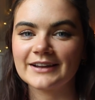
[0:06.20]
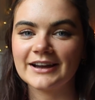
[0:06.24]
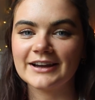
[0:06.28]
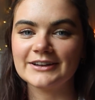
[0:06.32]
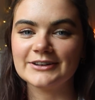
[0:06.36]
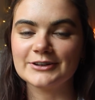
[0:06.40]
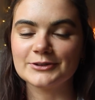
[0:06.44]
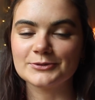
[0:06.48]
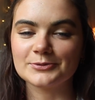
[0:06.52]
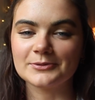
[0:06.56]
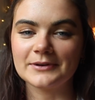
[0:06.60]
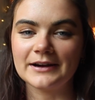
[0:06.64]
I
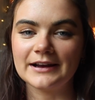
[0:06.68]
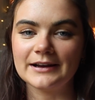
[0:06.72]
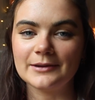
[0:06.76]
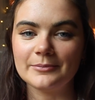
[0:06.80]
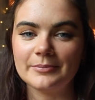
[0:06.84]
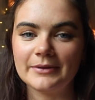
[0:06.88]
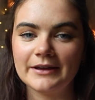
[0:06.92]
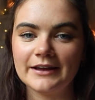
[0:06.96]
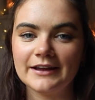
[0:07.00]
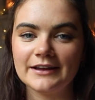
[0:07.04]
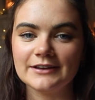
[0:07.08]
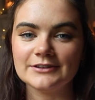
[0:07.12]
just read a
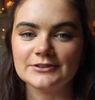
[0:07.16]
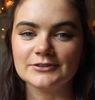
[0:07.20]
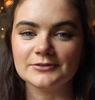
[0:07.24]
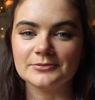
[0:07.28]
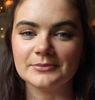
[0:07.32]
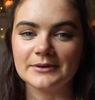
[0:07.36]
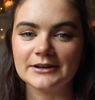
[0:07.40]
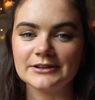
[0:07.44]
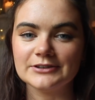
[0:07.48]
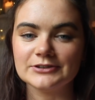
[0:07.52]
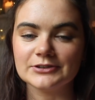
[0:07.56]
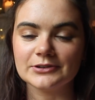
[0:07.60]
page of
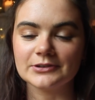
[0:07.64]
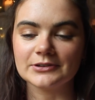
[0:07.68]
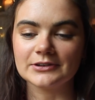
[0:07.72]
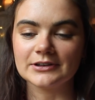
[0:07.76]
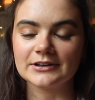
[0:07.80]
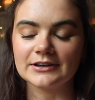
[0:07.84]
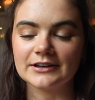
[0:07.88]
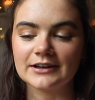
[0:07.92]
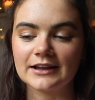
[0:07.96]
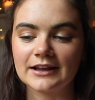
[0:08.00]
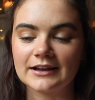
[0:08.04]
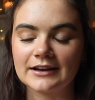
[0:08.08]
my
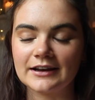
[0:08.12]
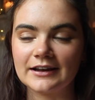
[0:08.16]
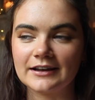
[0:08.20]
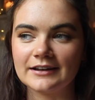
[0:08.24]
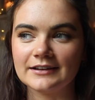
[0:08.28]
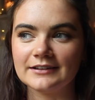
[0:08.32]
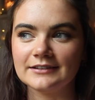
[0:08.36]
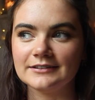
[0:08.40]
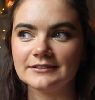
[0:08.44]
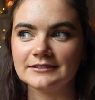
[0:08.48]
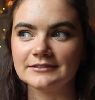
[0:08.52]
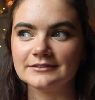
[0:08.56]
journal and
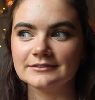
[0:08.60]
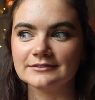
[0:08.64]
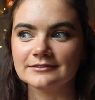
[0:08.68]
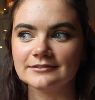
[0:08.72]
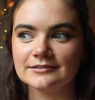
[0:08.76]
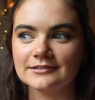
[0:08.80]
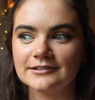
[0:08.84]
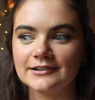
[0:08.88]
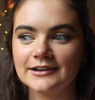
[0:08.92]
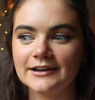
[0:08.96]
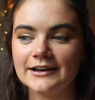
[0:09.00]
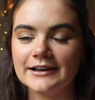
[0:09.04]
I
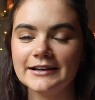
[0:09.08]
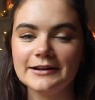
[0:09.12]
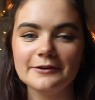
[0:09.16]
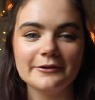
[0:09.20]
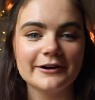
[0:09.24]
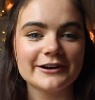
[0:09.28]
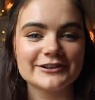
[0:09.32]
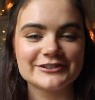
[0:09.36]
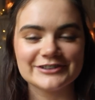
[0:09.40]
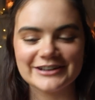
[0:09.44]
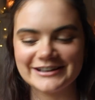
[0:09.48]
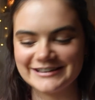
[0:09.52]
really
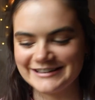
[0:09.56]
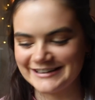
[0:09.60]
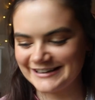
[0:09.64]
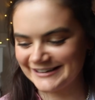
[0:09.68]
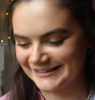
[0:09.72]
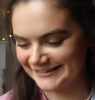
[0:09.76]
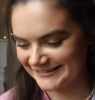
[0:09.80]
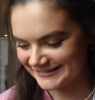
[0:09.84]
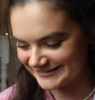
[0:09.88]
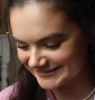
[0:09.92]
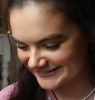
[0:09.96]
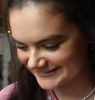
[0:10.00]
wish I
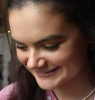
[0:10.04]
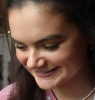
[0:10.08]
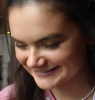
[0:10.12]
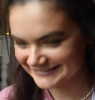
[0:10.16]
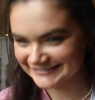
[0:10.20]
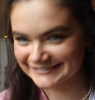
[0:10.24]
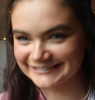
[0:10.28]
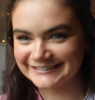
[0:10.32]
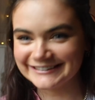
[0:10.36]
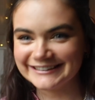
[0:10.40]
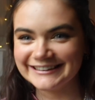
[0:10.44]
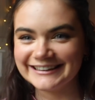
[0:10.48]

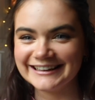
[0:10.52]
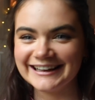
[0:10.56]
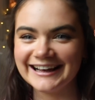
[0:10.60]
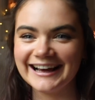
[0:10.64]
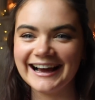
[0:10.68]
didn't.